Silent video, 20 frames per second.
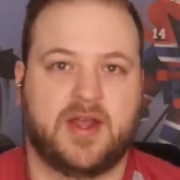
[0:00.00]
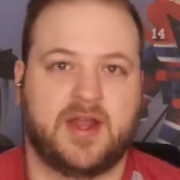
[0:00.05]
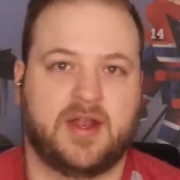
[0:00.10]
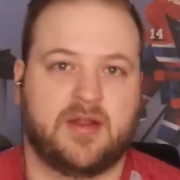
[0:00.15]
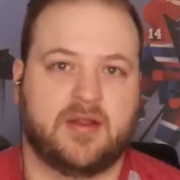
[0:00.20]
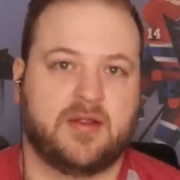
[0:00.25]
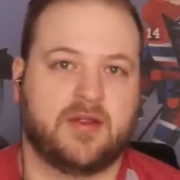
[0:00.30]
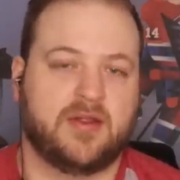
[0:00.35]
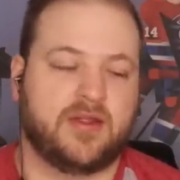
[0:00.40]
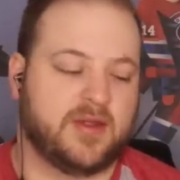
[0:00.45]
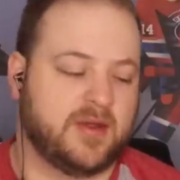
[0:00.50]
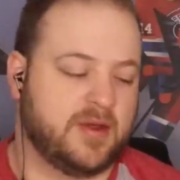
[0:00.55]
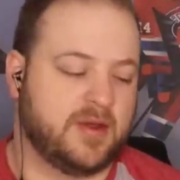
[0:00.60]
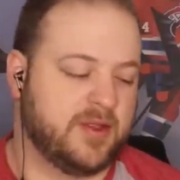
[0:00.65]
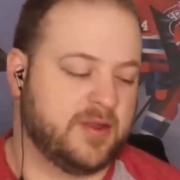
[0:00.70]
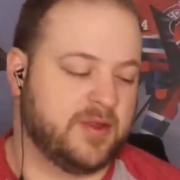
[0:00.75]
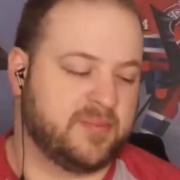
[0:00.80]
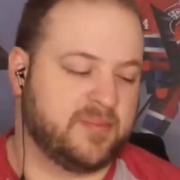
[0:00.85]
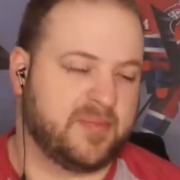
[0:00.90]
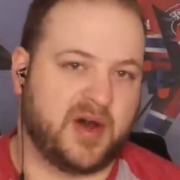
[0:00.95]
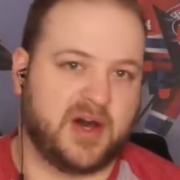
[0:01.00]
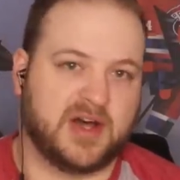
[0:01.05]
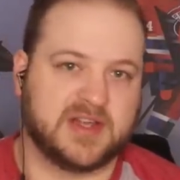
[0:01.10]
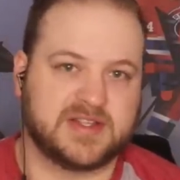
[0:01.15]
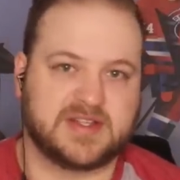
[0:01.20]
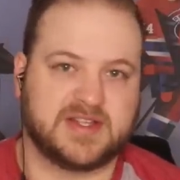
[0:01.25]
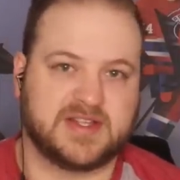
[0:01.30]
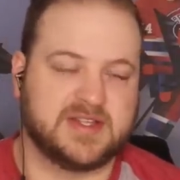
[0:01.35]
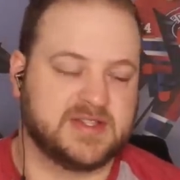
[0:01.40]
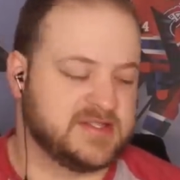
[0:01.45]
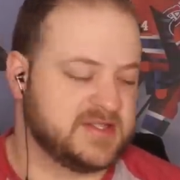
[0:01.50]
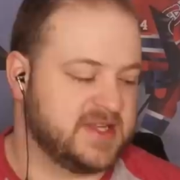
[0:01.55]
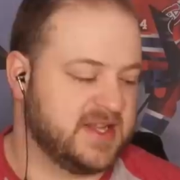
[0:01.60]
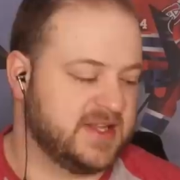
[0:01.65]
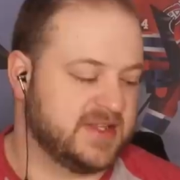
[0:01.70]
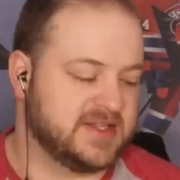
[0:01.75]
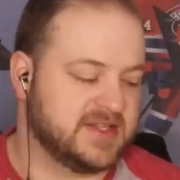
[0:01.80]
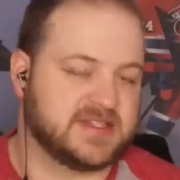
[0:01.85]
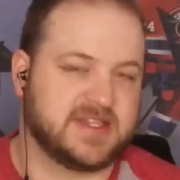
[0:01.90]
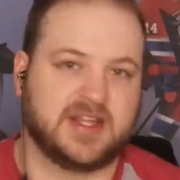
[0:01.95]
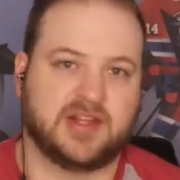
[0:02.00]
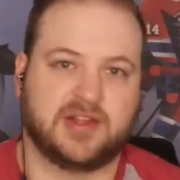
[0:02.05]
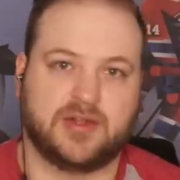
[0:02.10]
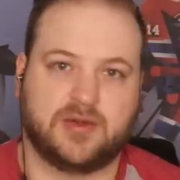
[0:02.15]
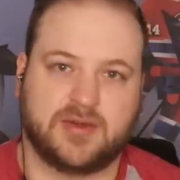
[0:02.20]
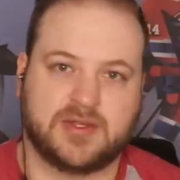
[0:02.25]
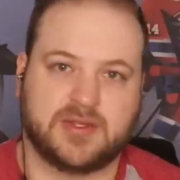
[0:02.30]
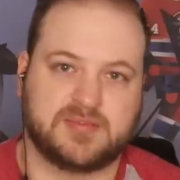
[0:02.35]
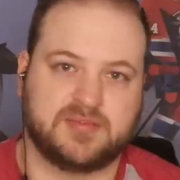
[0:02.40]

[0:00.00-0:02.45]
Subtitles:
that the Bostons and the St.